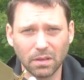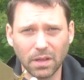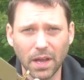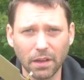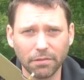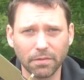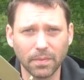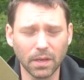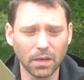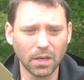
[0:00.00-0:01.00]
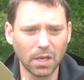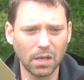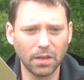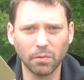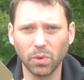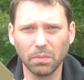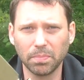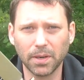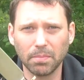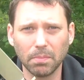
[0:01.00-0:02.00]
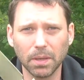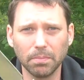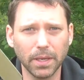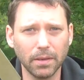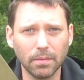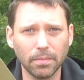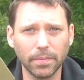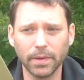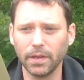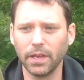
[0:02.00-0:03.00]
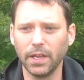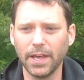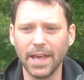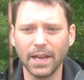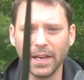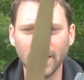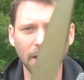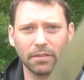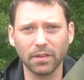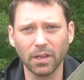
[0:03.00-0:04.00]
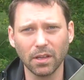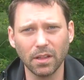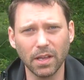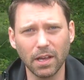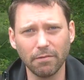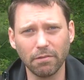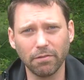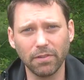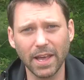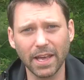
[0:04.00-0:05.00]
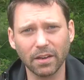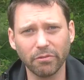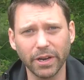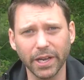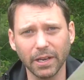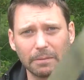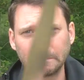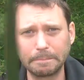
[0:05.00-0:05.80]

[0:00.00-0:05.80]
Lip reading: knife. It will probably be in any knives that have a flat grind.